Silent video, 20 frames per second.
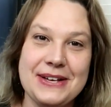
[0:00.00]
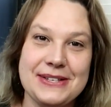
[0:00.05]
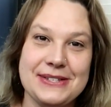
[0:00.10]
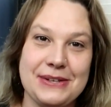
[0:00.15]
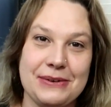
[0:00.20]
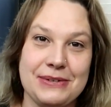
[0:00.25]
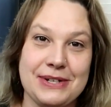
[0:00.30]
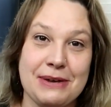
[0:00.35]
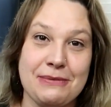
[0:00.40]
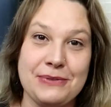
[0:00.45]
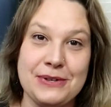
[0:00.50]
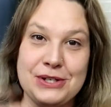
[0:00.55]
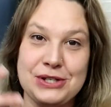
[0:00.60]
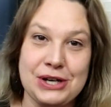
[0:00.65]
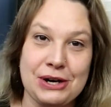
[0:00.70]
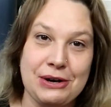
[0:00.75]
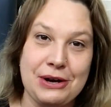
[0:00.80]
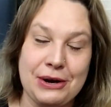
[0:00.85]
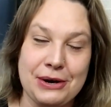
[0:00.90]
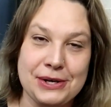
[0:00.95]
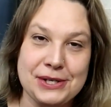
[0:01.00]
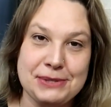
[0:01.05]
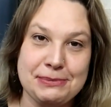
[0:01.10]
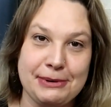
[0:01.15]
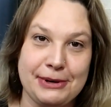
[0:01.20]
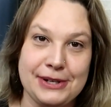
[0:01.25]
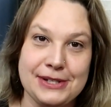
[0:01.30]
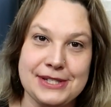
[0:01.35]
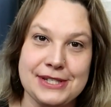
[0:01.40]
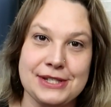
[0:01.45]
So definitely share your
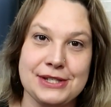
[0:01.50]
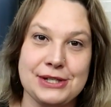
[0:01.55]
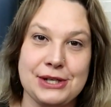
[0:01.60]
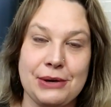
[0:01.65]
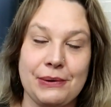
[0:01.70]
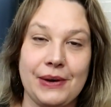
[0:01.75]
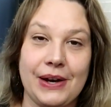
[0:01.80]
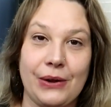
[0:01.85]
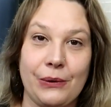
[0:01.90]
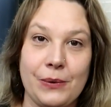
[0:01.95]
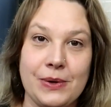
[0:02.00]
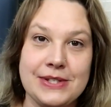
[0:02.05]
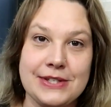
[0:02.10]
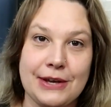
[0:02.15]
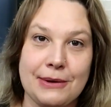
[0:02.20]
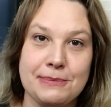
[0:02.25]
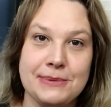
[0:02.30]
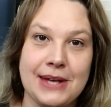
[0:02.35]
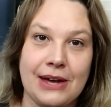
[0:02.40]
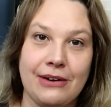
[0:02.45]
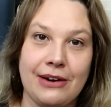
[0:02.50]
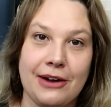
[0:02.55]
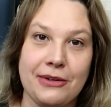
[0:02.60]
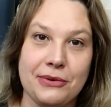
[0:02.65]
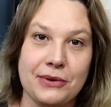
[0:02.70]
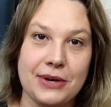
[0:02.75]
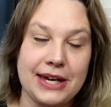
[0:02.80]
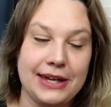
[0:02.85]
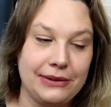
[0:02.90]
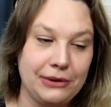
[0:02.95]
experiences too. It always helps out
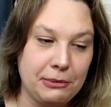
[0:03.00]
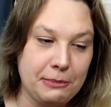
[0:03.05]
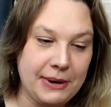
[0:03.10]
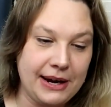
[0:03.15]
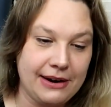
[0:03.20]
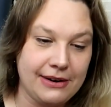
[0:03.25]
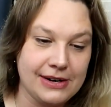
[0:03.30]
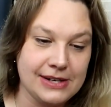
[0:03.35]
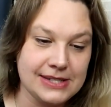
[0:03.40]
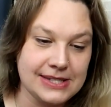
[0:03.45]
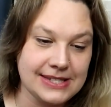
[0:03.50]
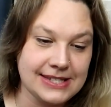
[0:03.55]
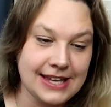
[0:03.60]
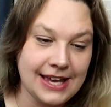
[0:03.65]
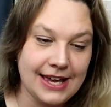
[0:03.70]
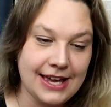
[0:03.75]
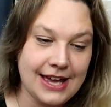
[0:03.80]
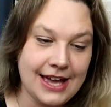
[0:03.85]
other healer parents,